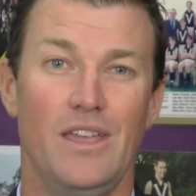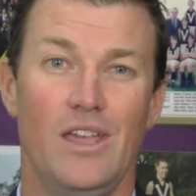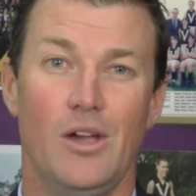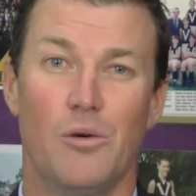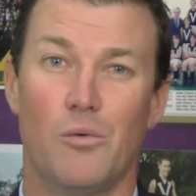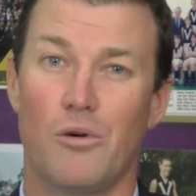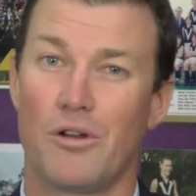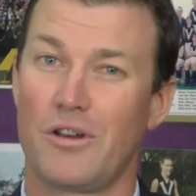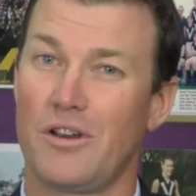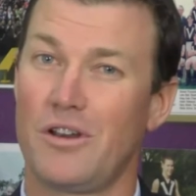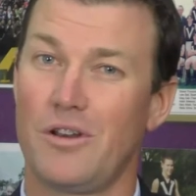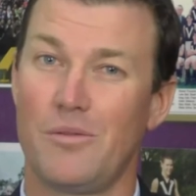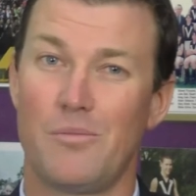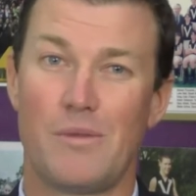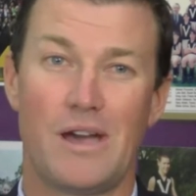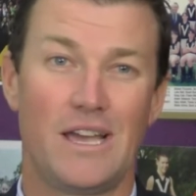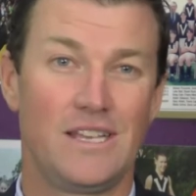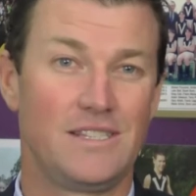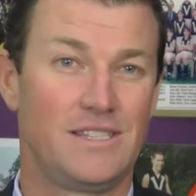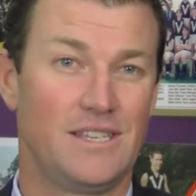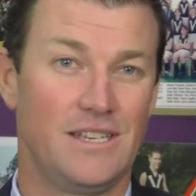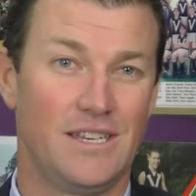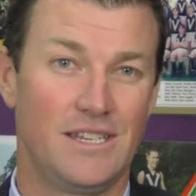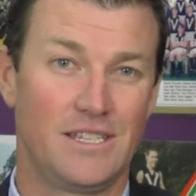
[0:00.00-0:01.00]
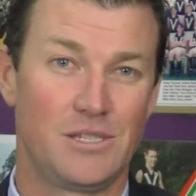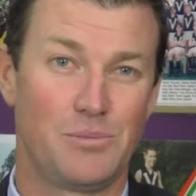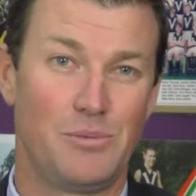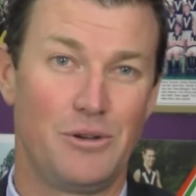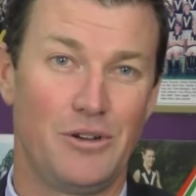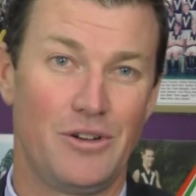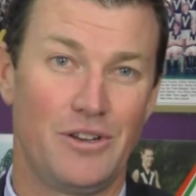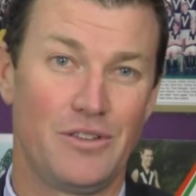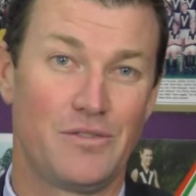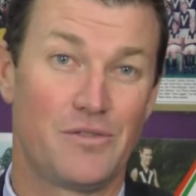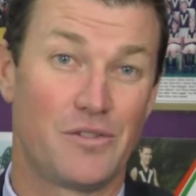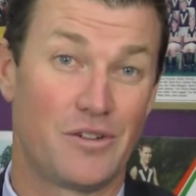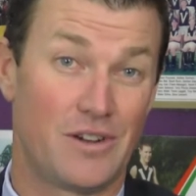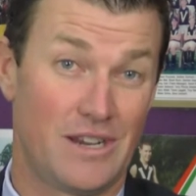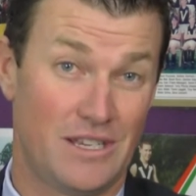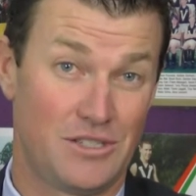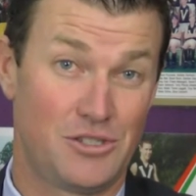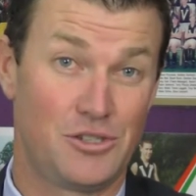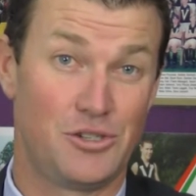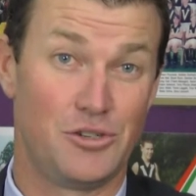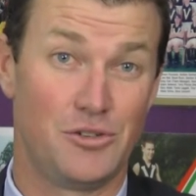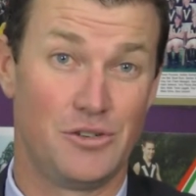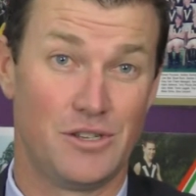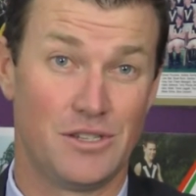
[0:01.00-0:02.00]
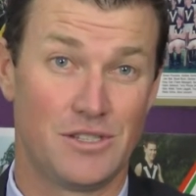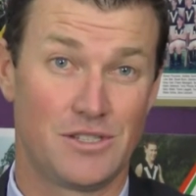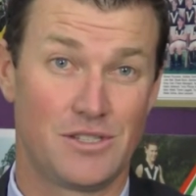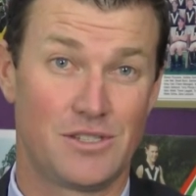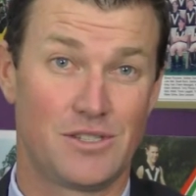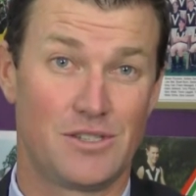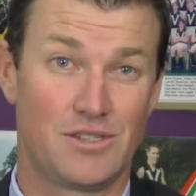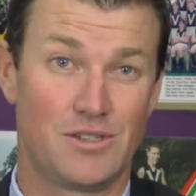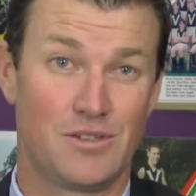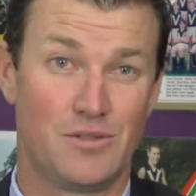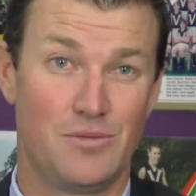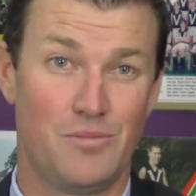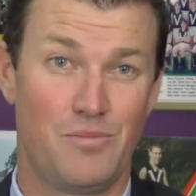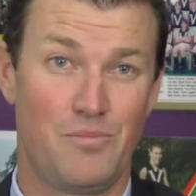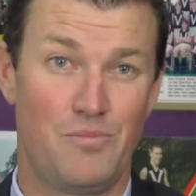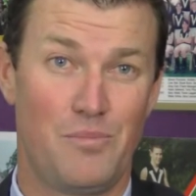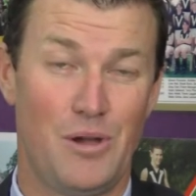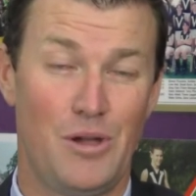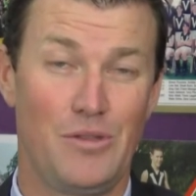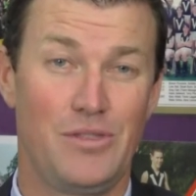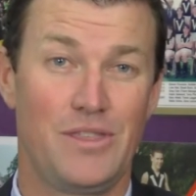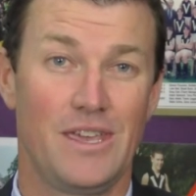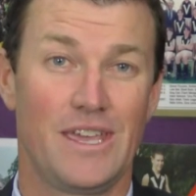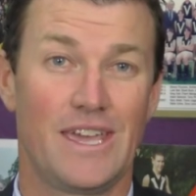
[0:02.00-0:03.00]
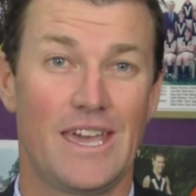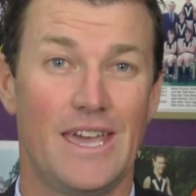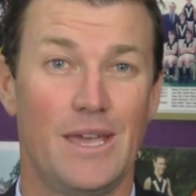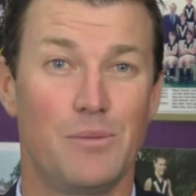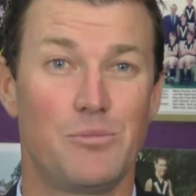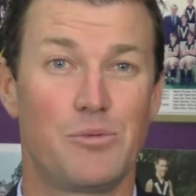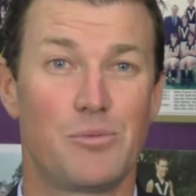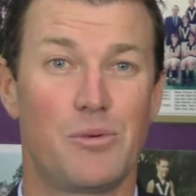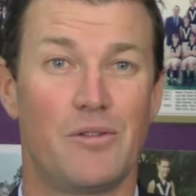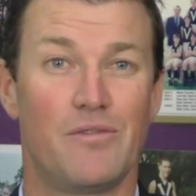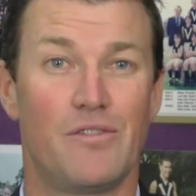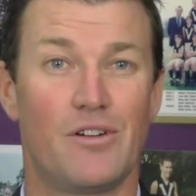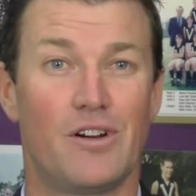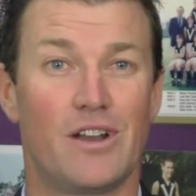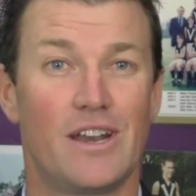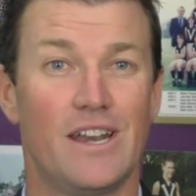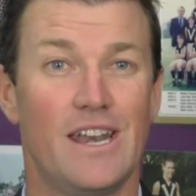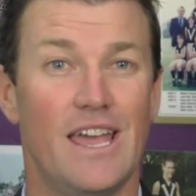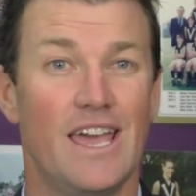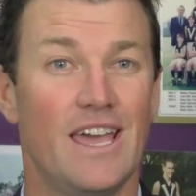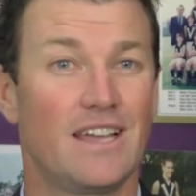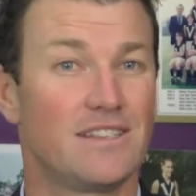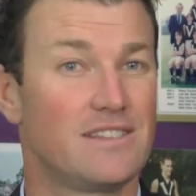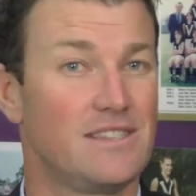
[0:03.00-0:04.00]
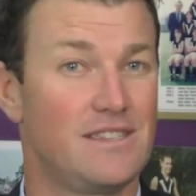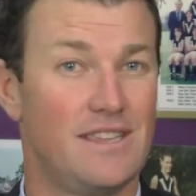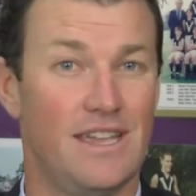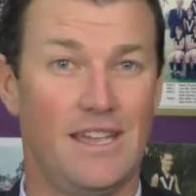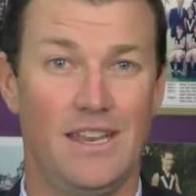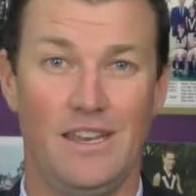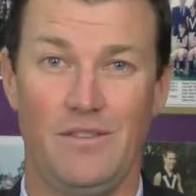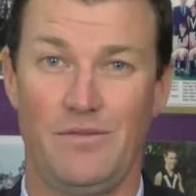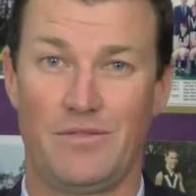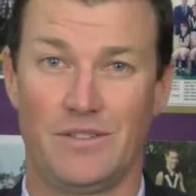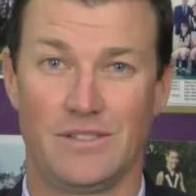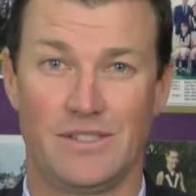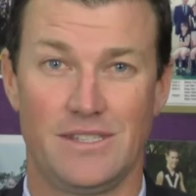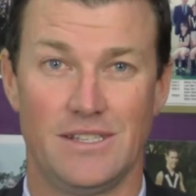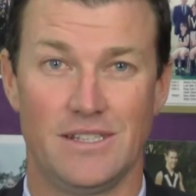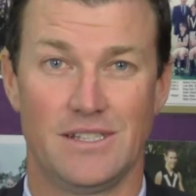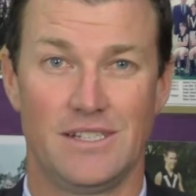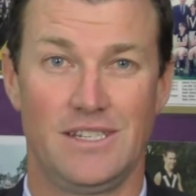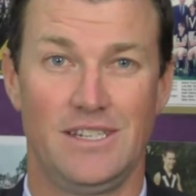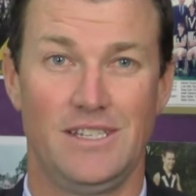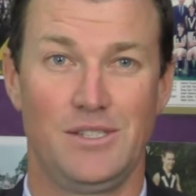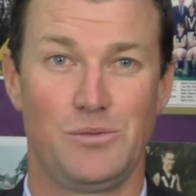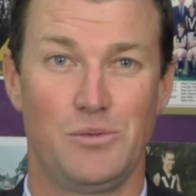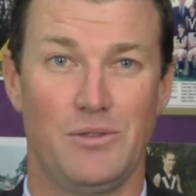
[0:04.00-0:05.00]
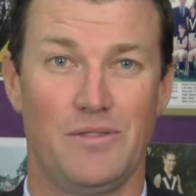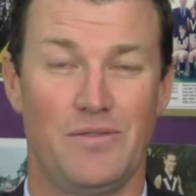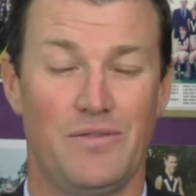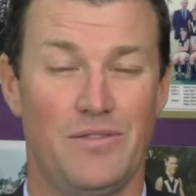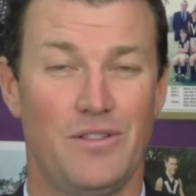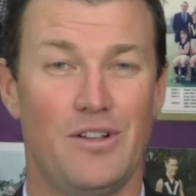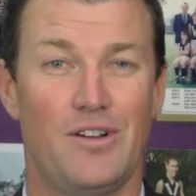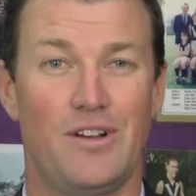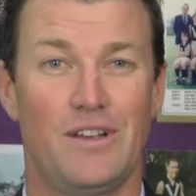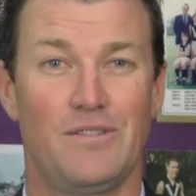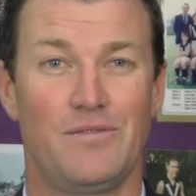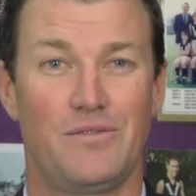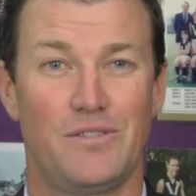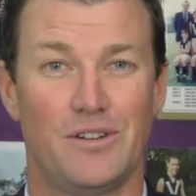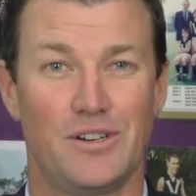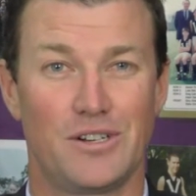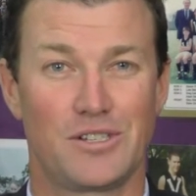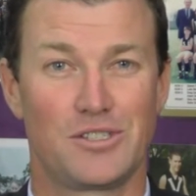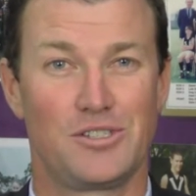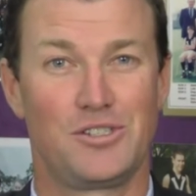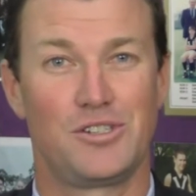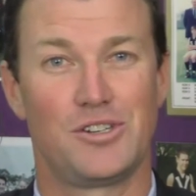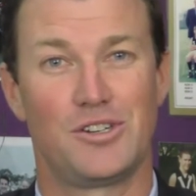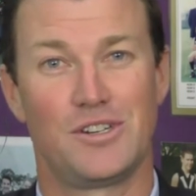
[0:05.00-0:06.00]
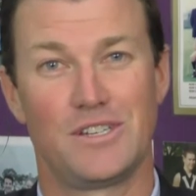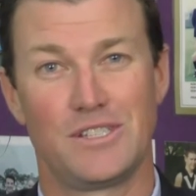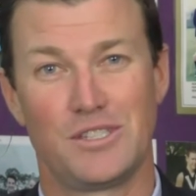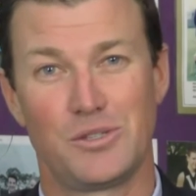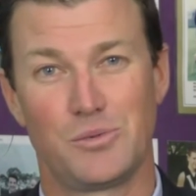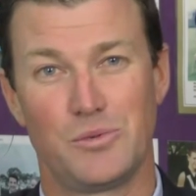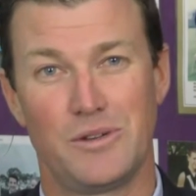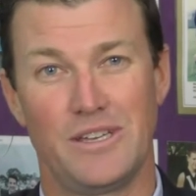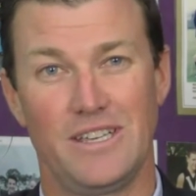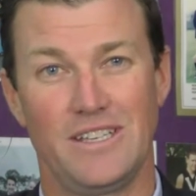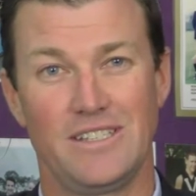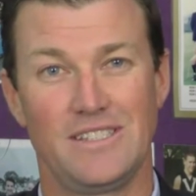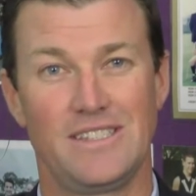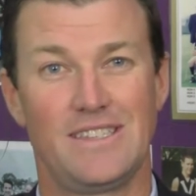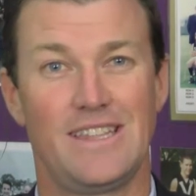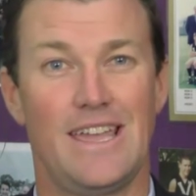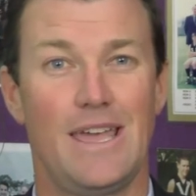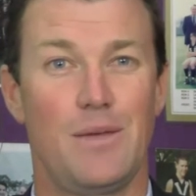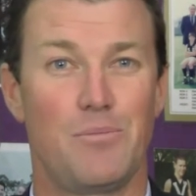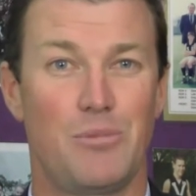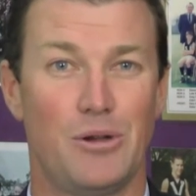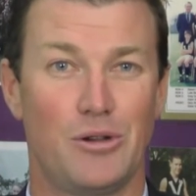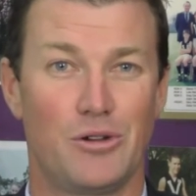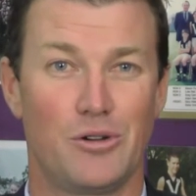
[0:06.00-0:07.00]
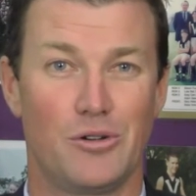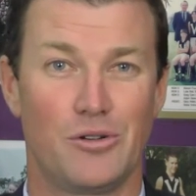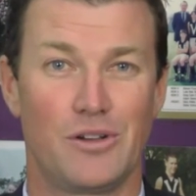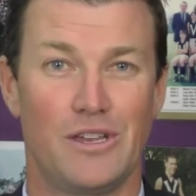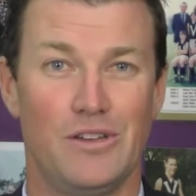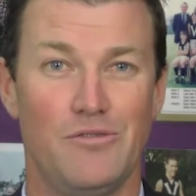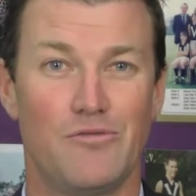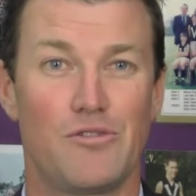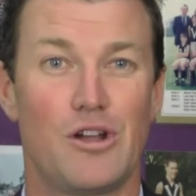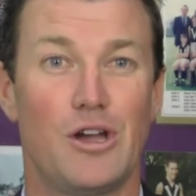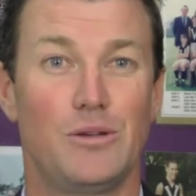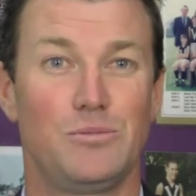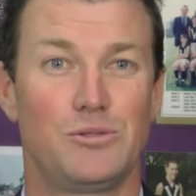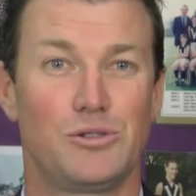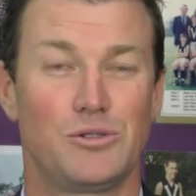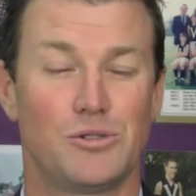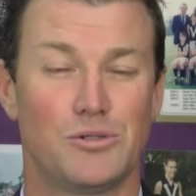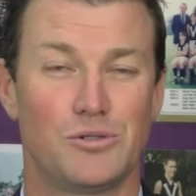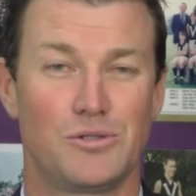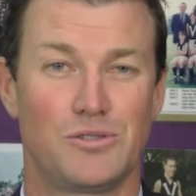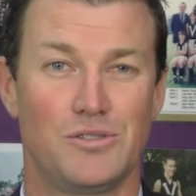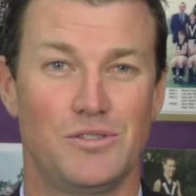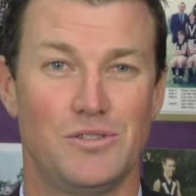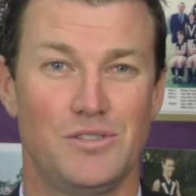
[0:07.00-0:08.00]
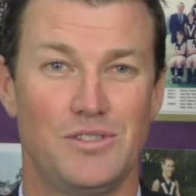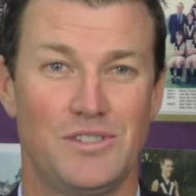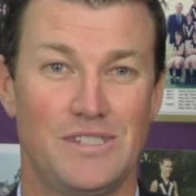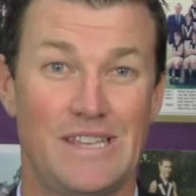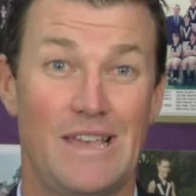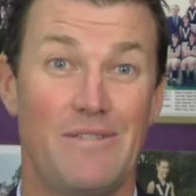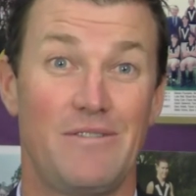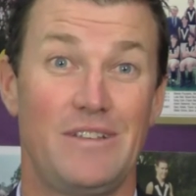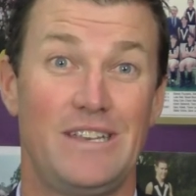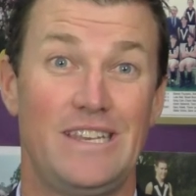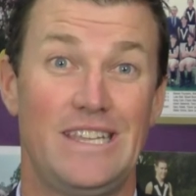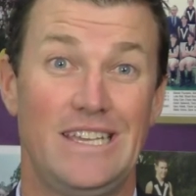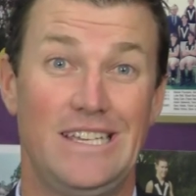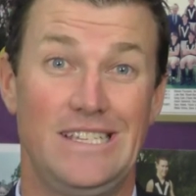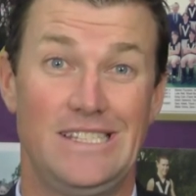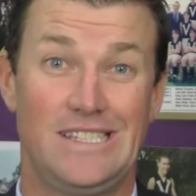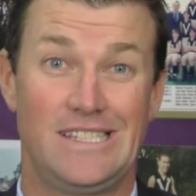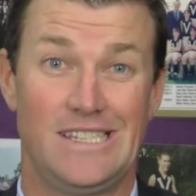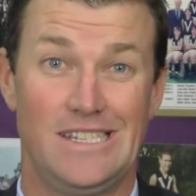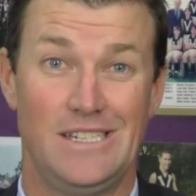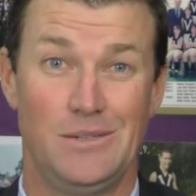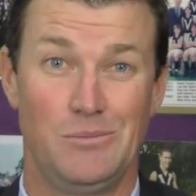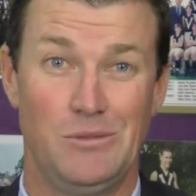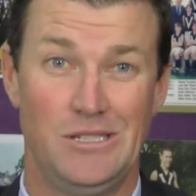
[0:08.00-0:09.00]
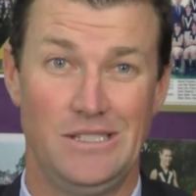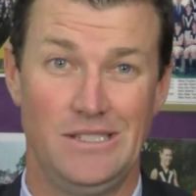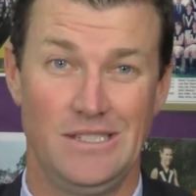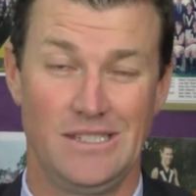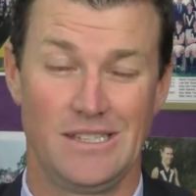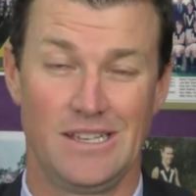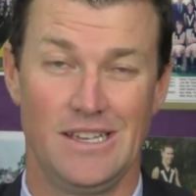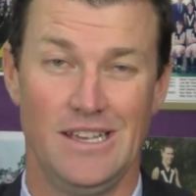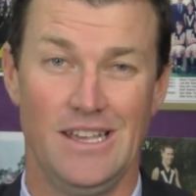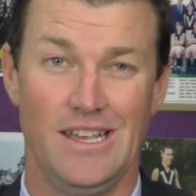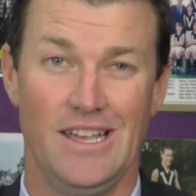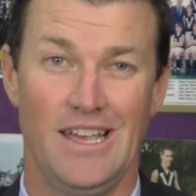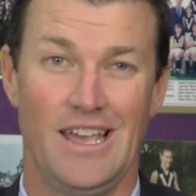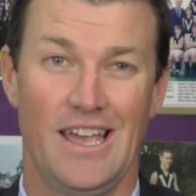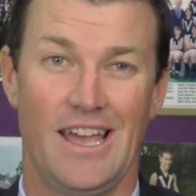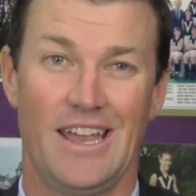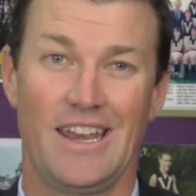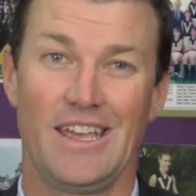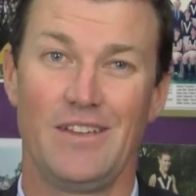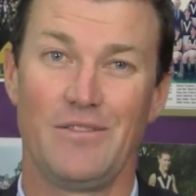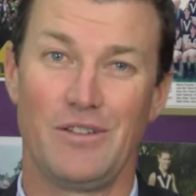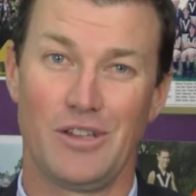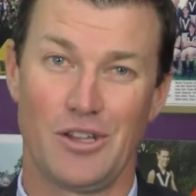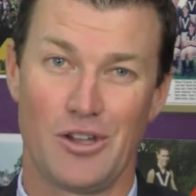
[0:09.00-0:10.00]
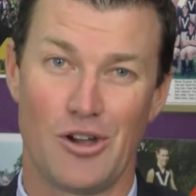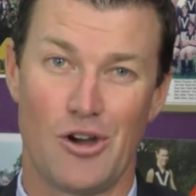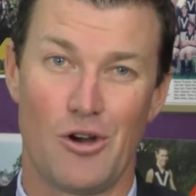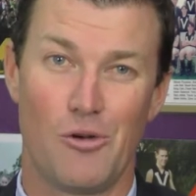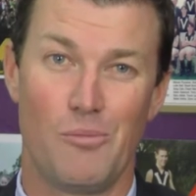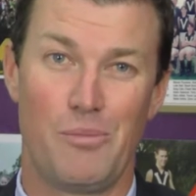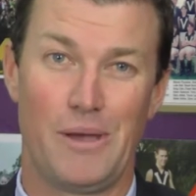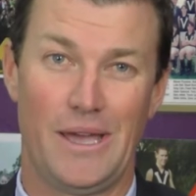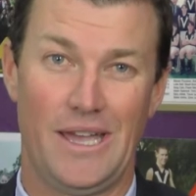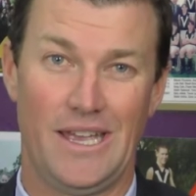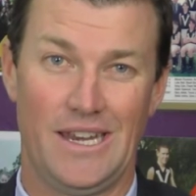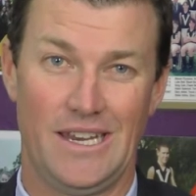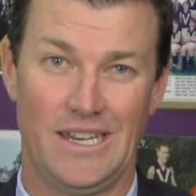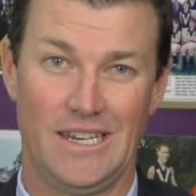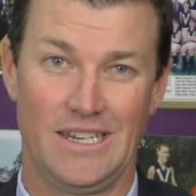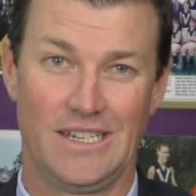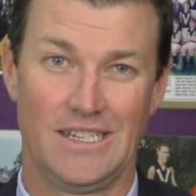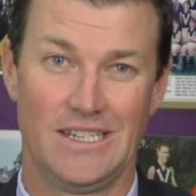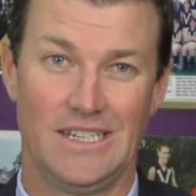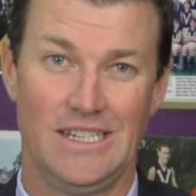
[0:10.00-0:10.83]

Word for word: What an amazing experience for our students. Both the camps provided outstanding facilities with flying fox, giant swings, damper cooking, ropes courses, 7D cinemas, and even gold panning.